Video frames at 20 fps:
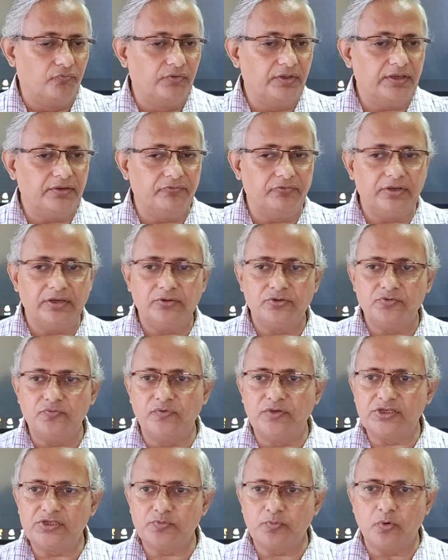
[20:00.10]

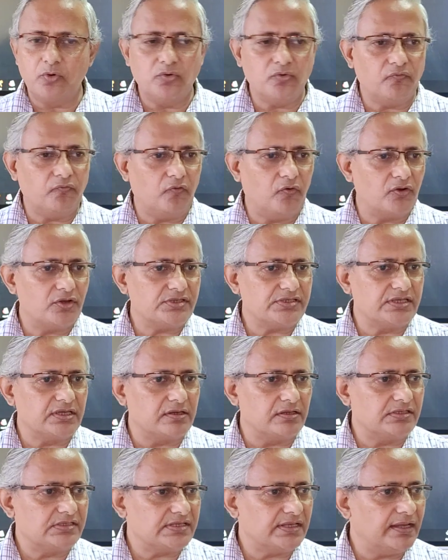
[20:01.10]
we spoke for a
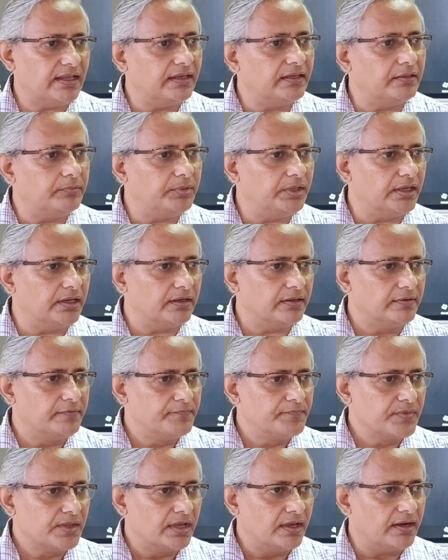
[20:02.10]
sickle cell anemia,
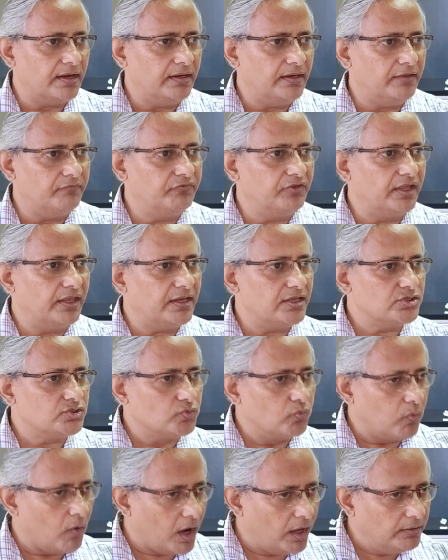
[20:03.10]
right? If there is
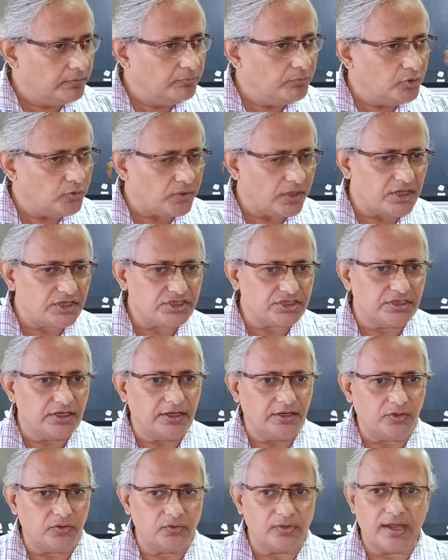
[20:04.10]
one mutation
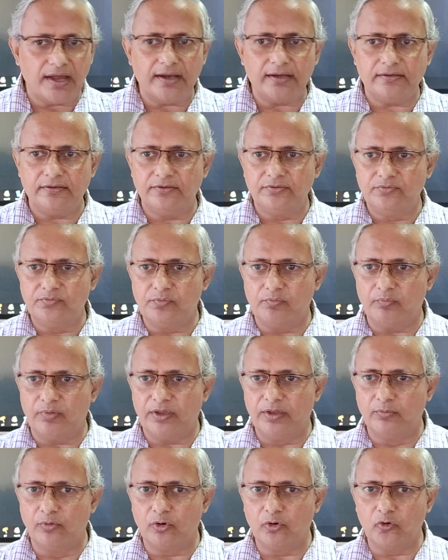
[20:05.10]
into that
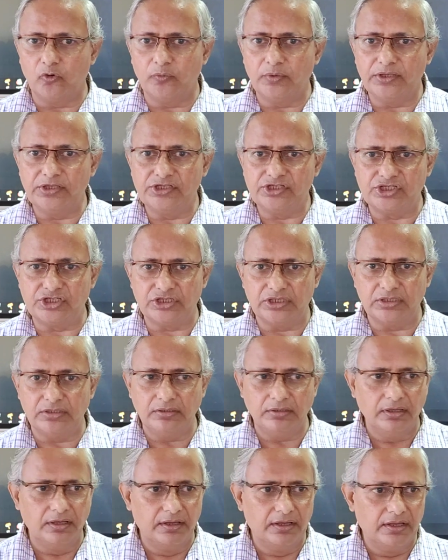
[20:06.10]
hemoglobin
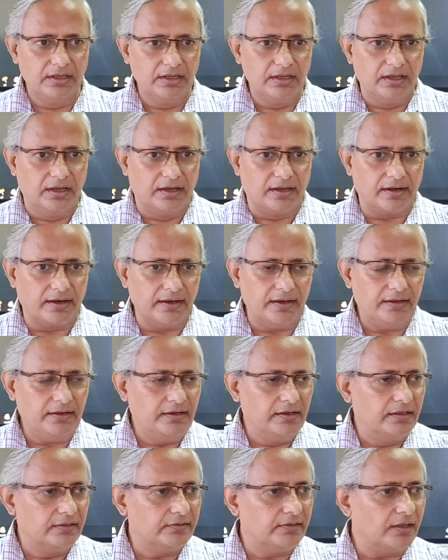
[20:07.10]
gene,
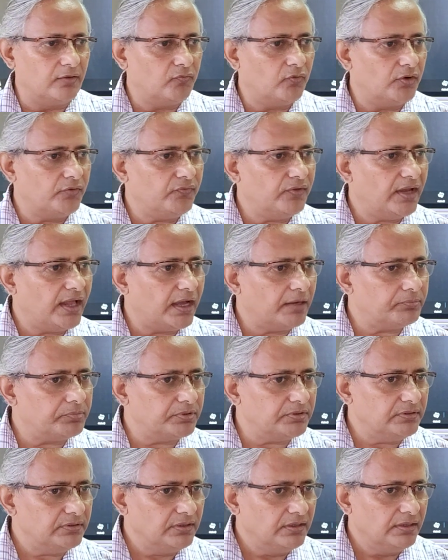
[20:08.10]
right, then what will
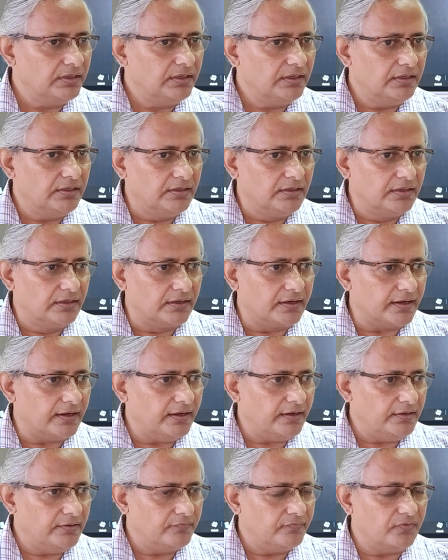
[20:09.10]
happen,
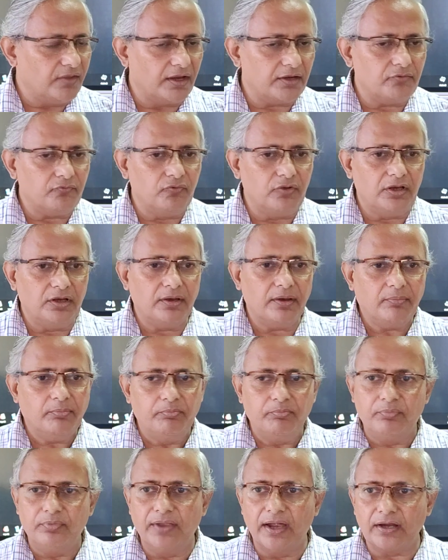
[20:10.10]
right? That
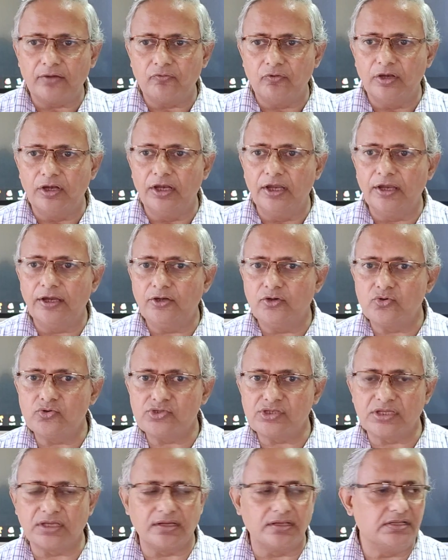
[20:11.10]
will lead to
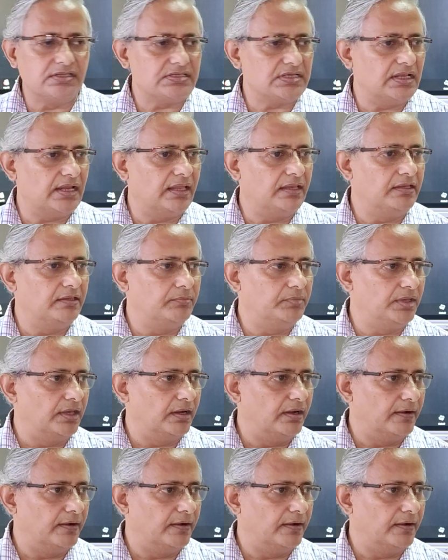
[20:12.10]
sickle cell anemia,